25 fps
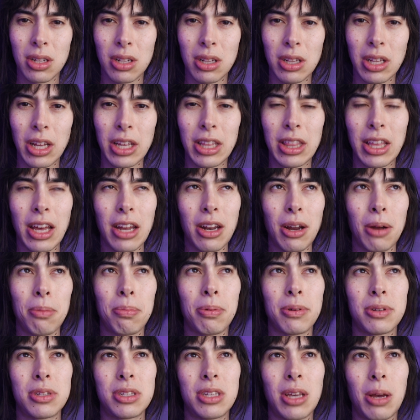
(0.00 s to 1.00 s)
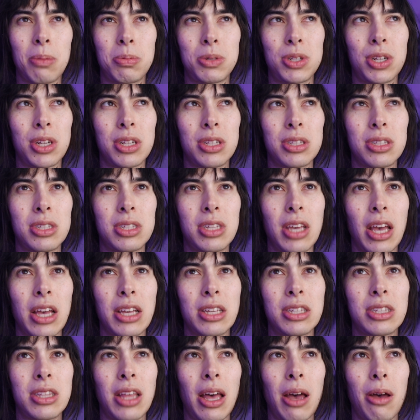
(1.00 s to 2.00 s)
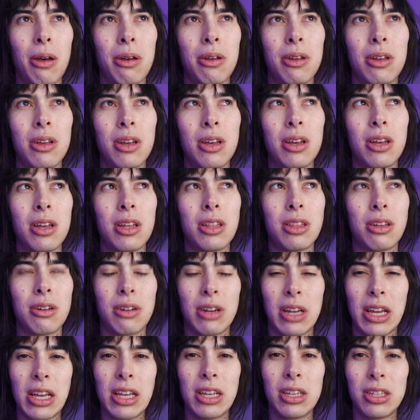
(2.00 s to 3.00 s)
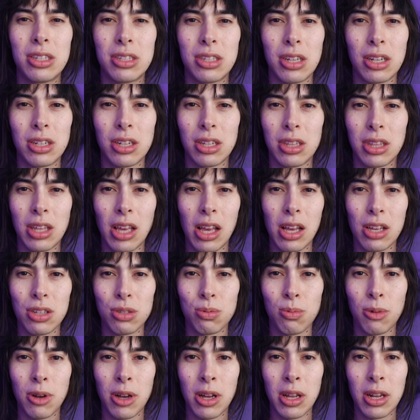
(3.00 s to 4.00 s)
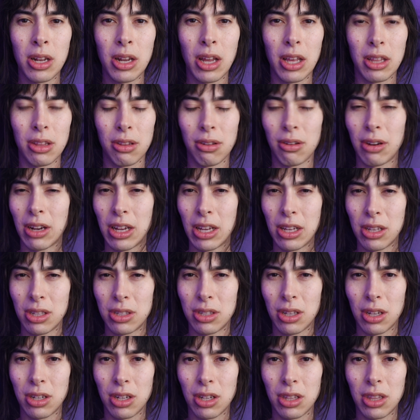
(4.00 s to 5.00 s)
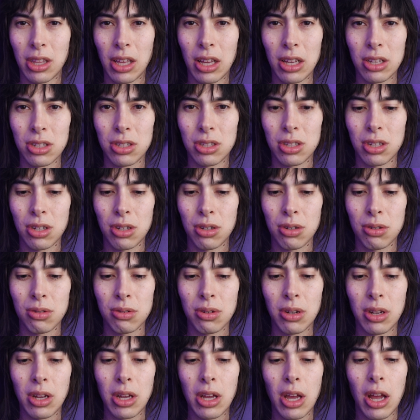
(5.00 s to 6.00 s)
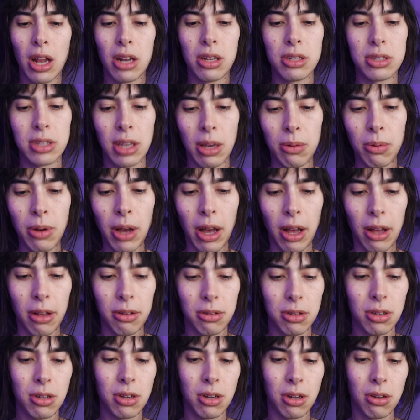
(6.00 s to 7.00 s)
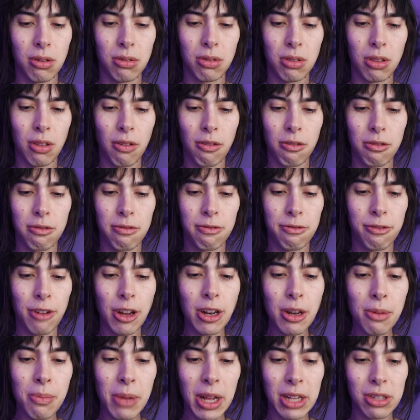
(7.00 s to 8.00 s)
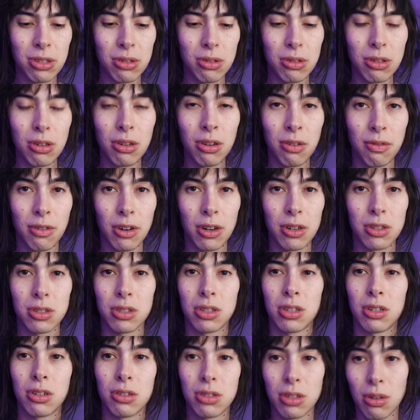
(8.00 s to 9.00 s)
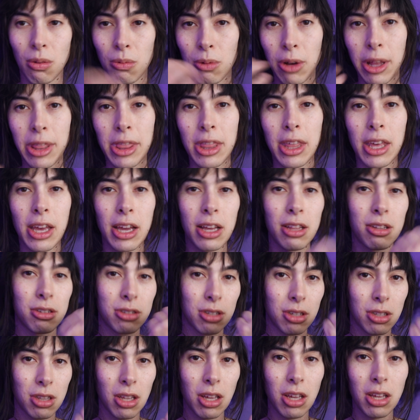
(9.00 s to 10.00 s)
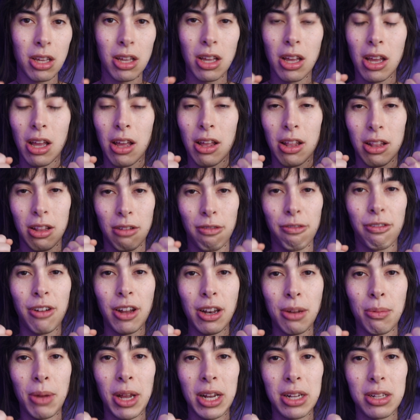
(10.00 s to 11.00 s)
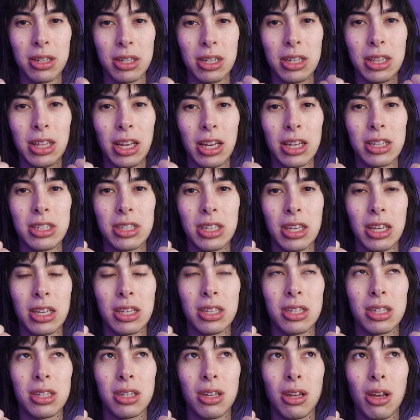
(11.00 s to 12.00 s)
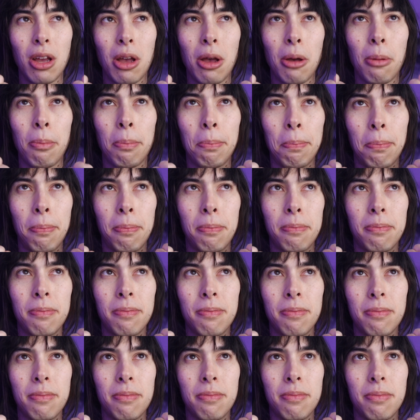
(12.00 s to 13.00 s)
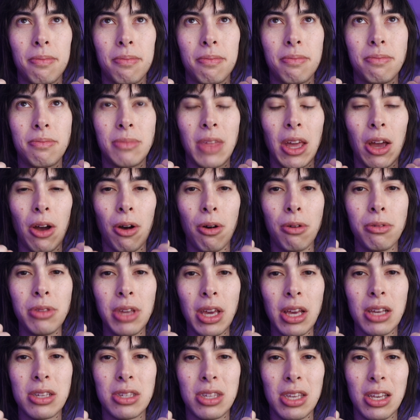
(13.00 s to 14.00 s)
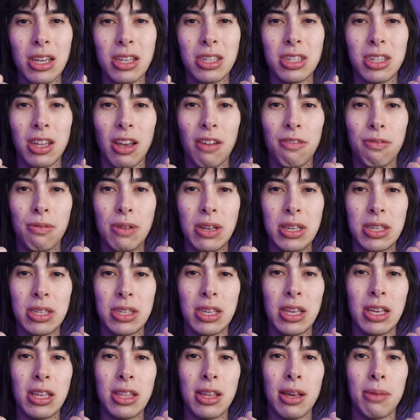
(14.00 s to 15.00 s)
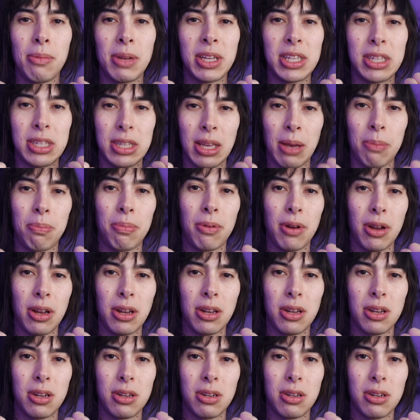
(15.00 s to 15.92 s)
like that our perception says that there is such a thing as 1 and there is such a thing as 2, and you say, well, you know, the fundamental universe, there's a one thing and there's a thing. Fundamentally, they exist. They only exist if we see them as separate.